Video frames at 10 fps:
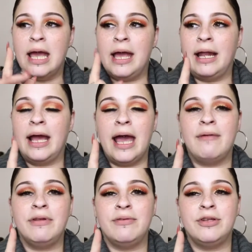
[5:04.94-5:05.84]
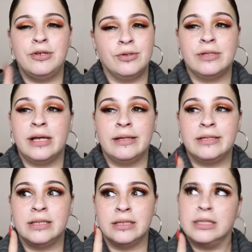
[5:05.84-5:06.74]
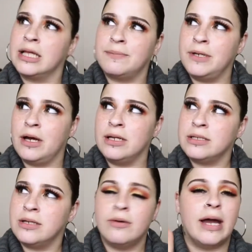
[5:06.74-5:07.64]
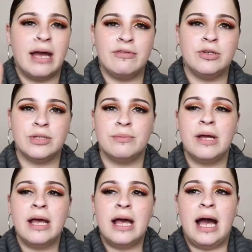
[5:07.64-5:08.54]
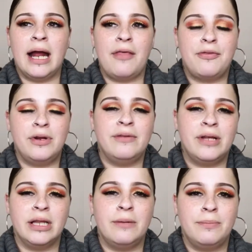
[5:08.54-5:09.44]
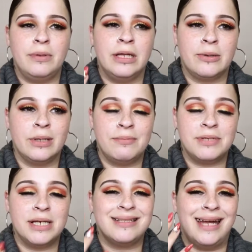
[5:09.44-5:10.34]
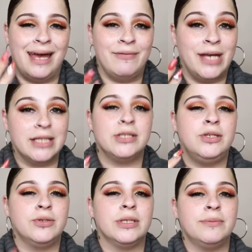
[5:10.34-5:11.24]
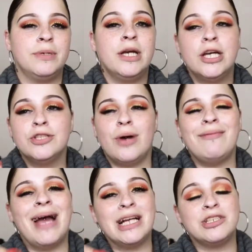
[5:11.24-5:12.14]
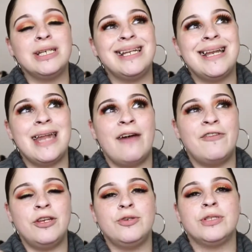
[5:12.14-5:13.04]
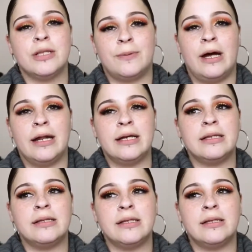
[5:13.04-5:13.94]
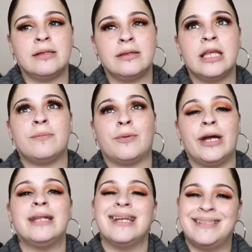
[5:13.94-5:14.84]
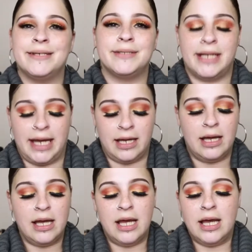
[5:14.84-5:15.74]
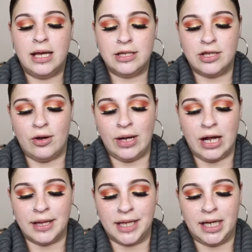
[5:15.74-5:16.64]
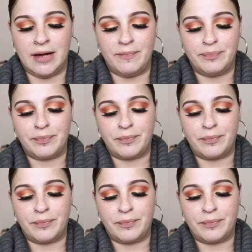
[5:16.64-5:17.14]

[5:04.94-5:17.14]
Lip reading: and I haven't even used it. Let's be honest, no, I haven't used them. I got 3 of their liquid lipsticks and I have yet to use them. So I've actually never used this product, this brand, until today. So I got the